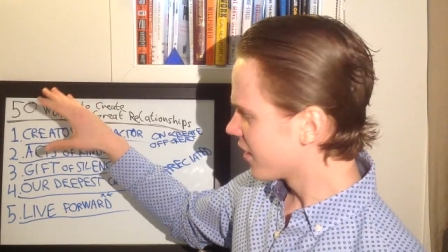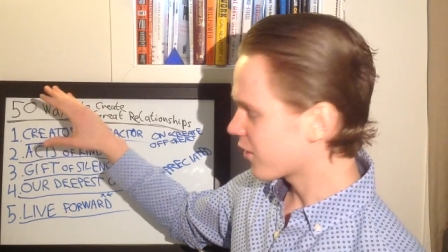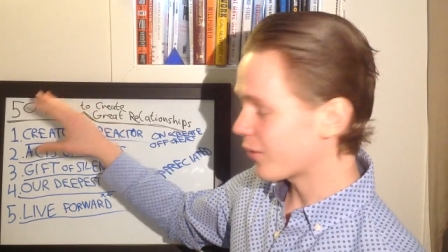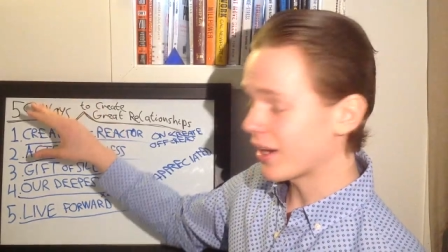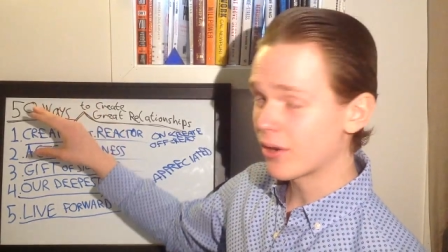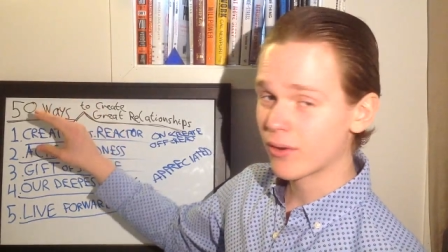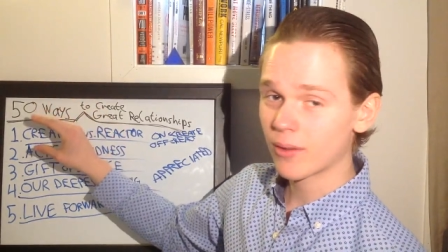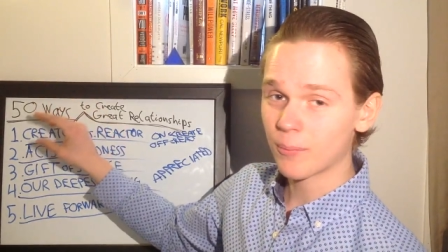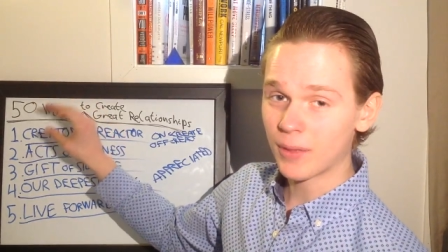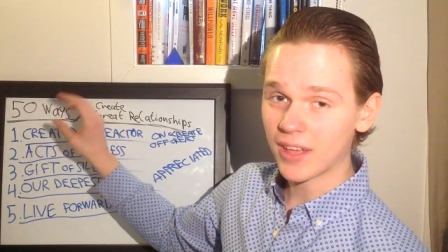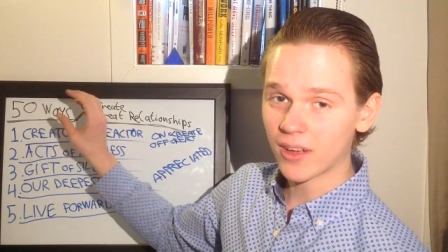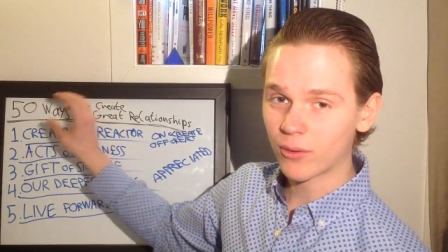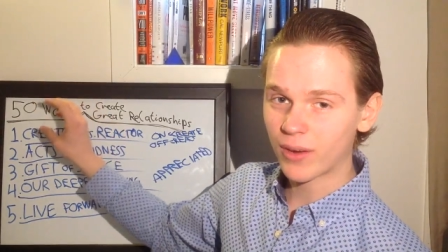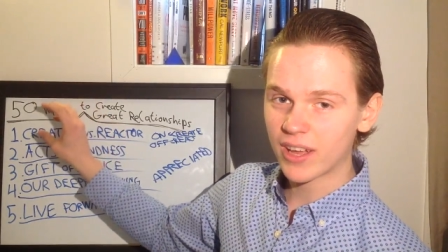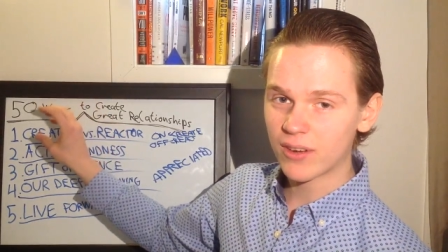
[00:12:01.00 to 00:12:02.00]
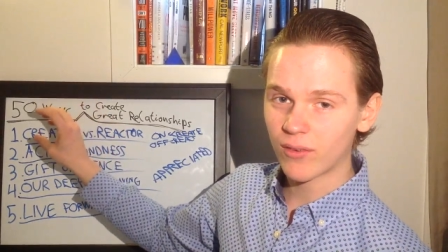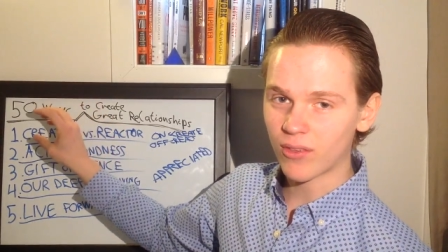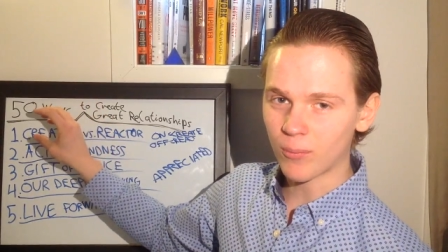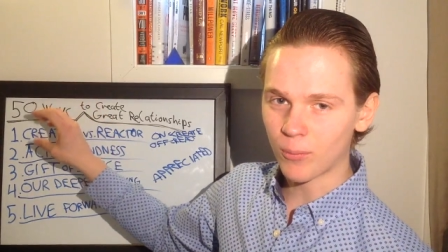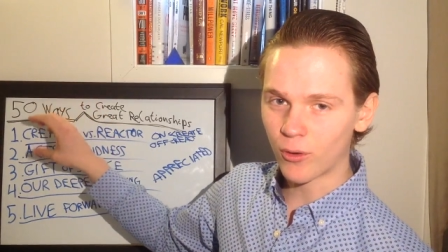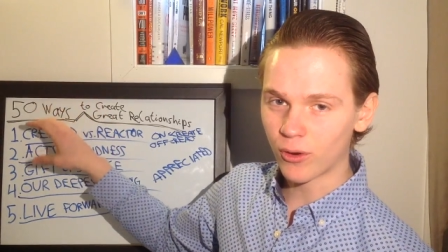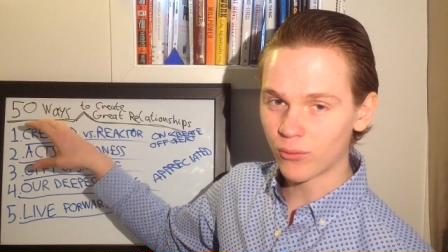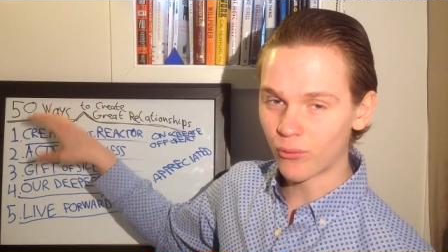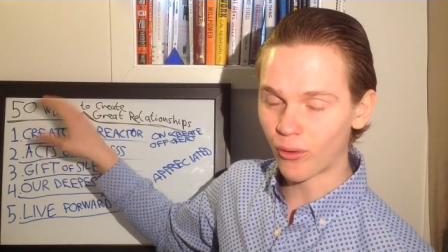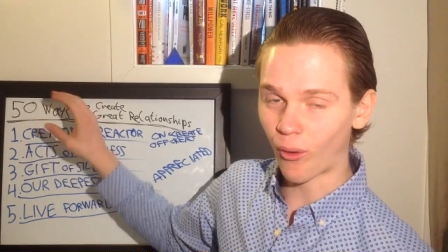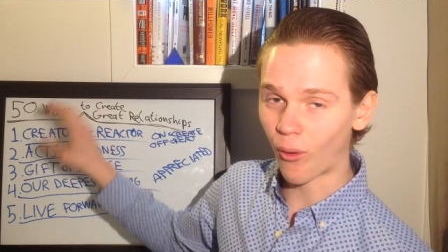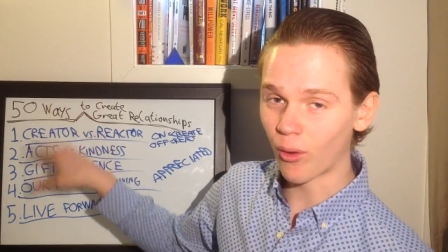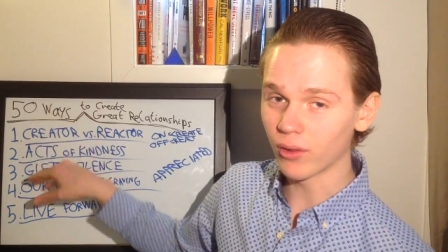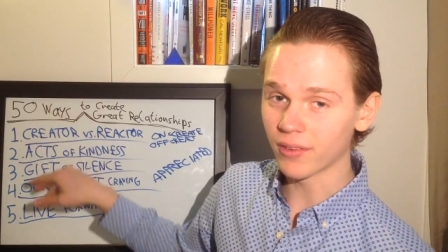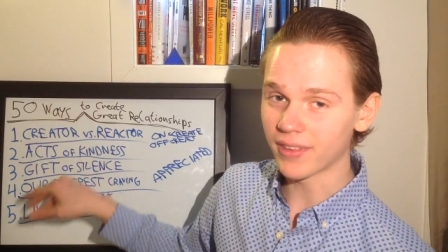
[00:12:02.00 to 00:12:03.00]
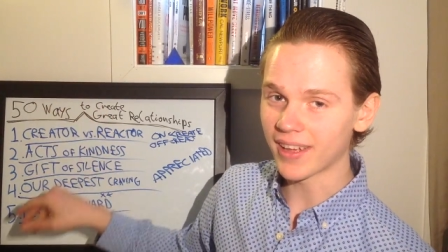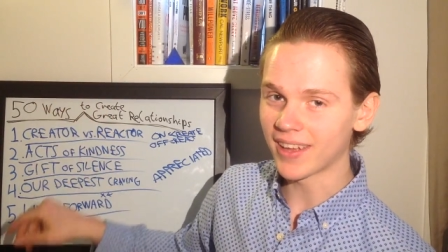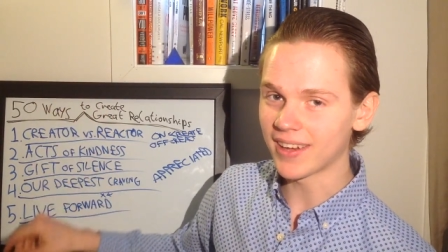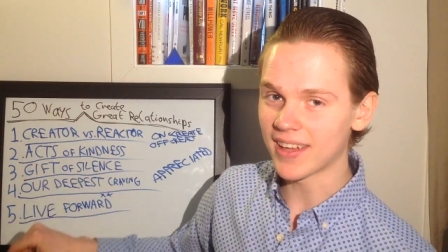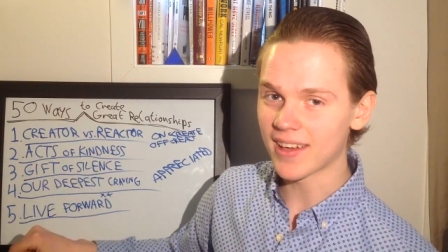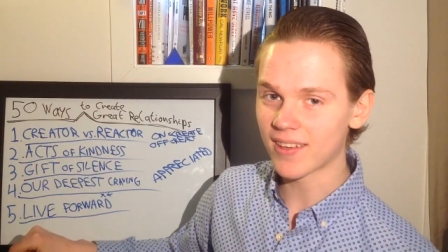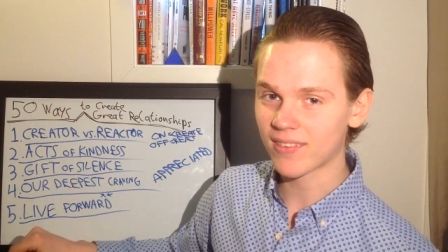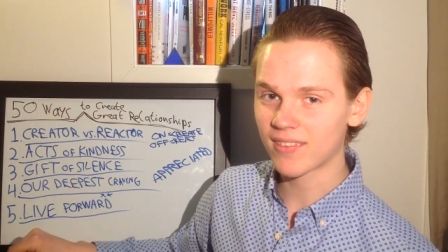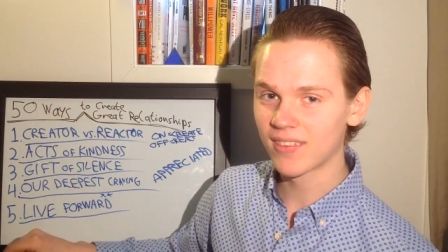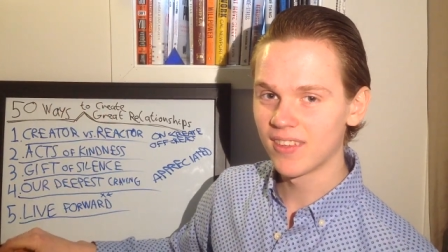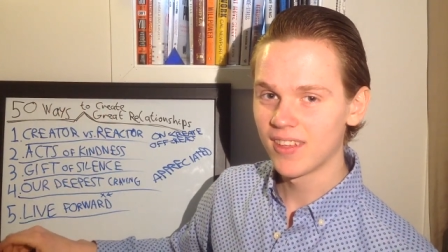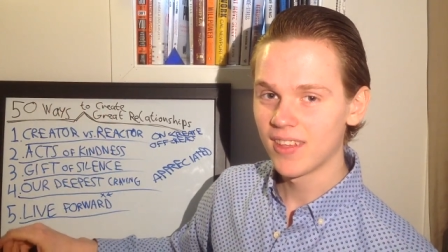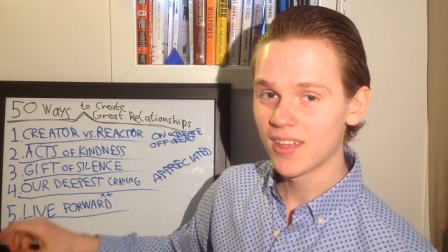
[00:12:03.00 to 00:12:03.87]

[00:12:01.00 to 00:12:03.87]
creator is important for all of the ideas.